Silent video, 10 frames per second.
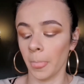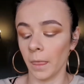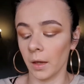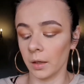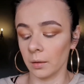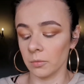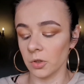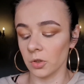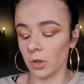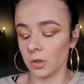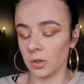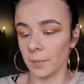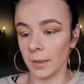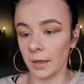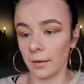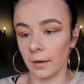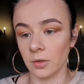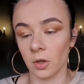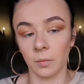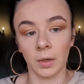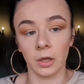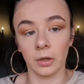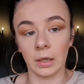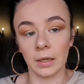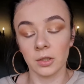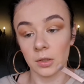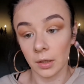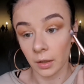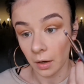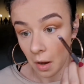And I'm just going to apply that on my lower lash line.